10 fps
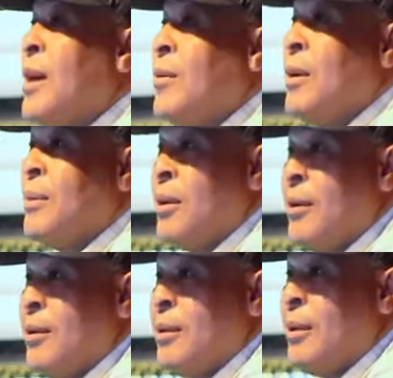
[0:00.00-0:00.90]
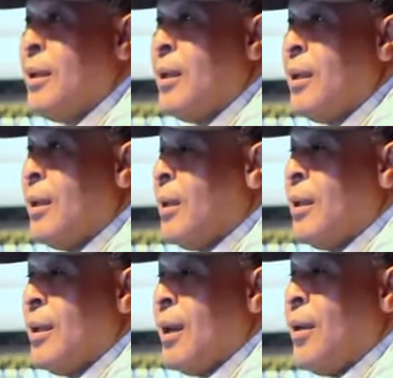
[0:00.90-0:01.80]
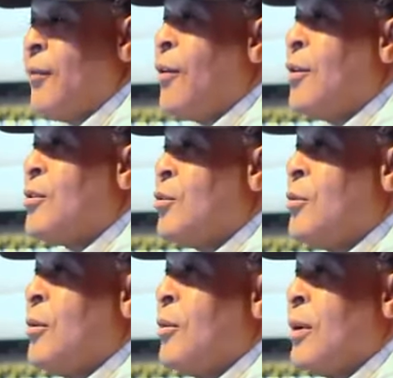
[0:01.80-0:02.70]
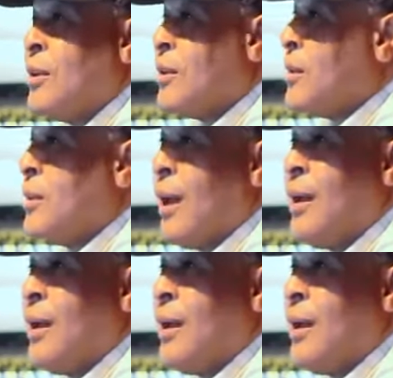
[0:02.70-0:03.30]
song with him, you know? And the first throw was